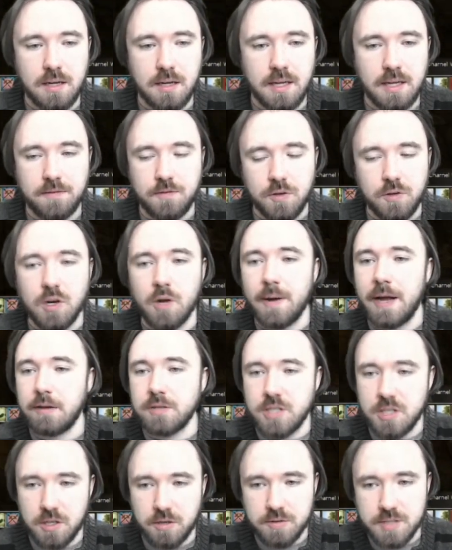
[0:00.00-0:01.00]
if you know how
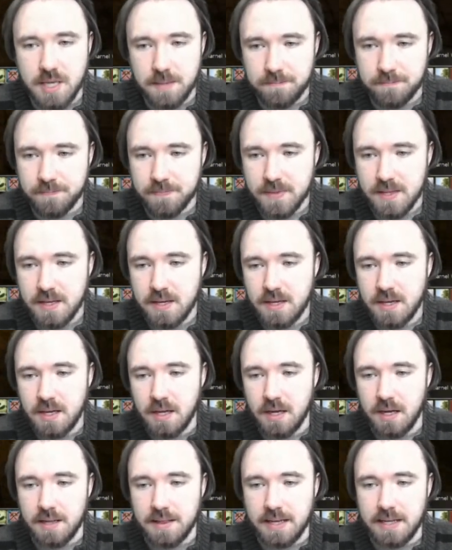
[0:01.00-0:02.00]
to use it
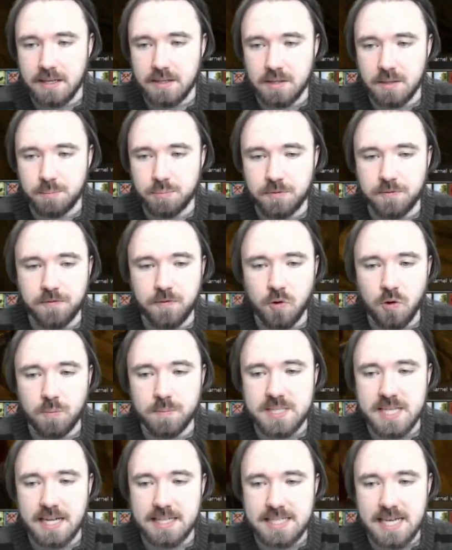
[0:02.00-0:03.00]
that
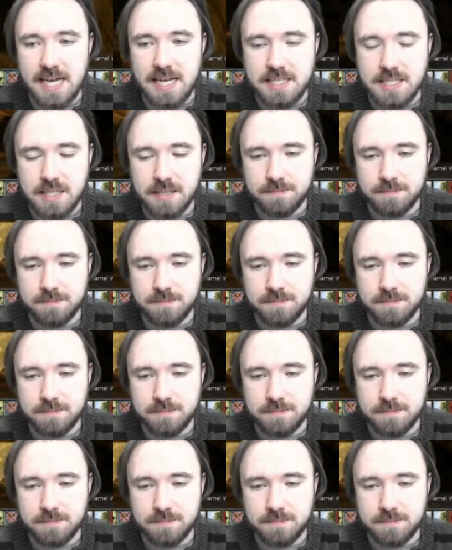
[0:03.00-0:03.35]
performs that task.